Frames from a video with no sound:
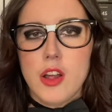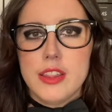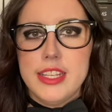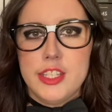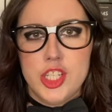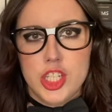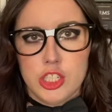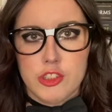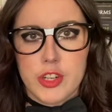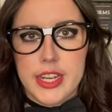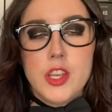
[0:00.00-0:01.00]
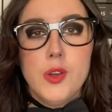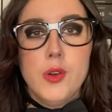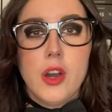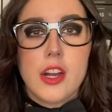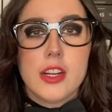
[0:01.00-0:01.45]
these children
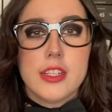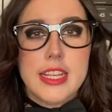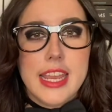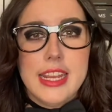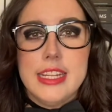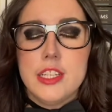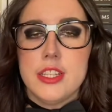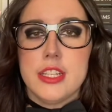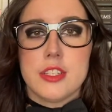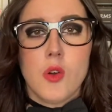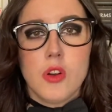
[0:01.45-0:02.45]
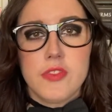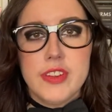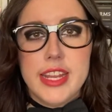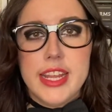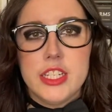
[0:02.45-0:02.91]
who are taken into this
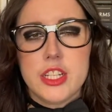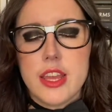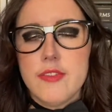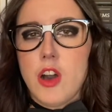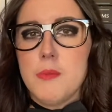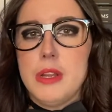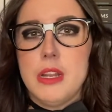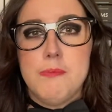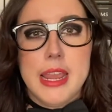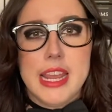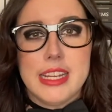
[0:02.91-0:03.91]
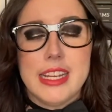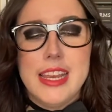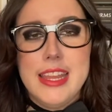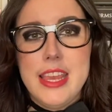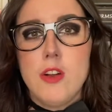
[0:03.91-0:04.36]
orphanage. They've all been
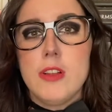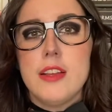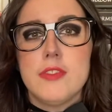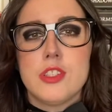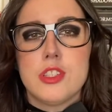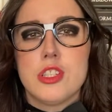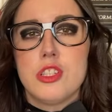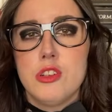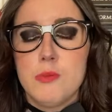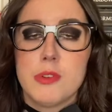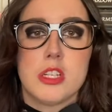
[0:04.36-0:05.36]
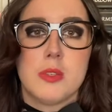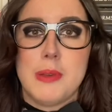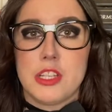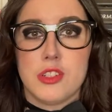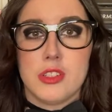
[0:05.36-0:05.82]
abandoned and they all have super
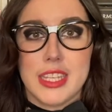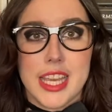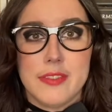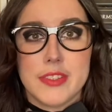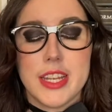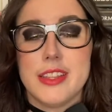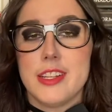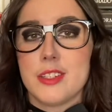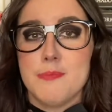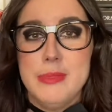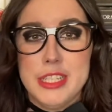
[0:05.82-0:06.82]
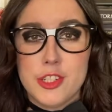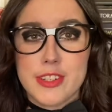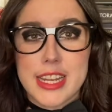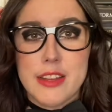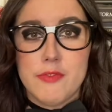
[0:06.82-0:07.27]
special gifts. There's
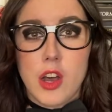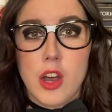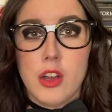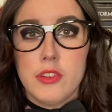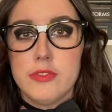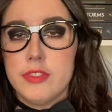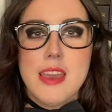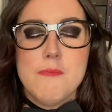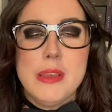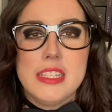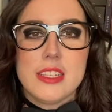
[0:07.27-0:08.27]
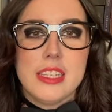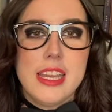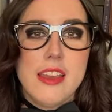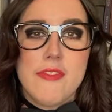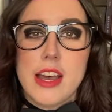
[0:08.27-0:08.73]
mystery involved. And
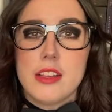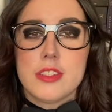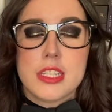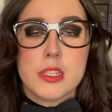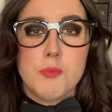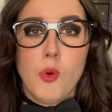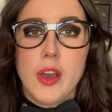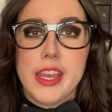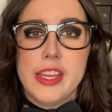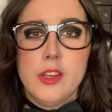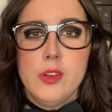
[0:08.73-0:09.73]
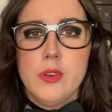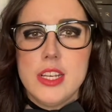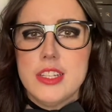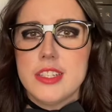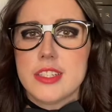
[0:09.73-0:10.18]
basically it follows this boy who
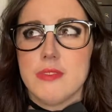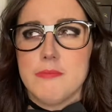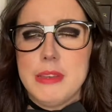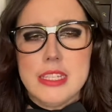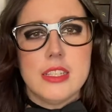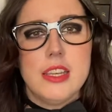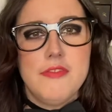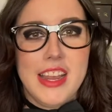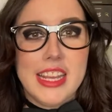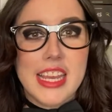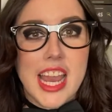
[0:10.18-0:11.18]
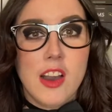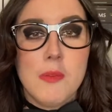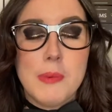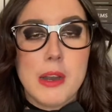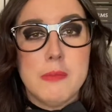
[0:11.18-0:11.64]
is basically finding out
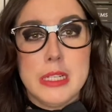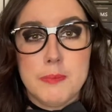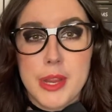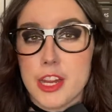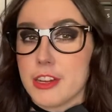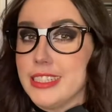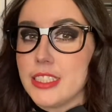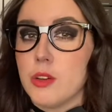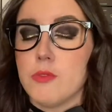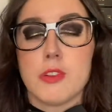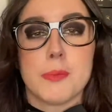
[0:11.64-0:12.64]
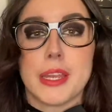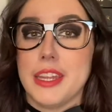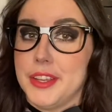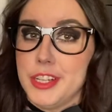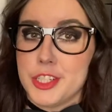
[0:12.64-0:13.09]
about Miss Peregrine's Home for
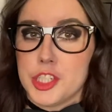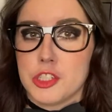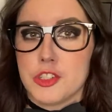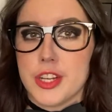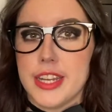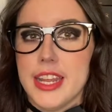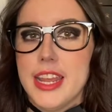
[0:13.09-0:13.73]
Peculiar Children,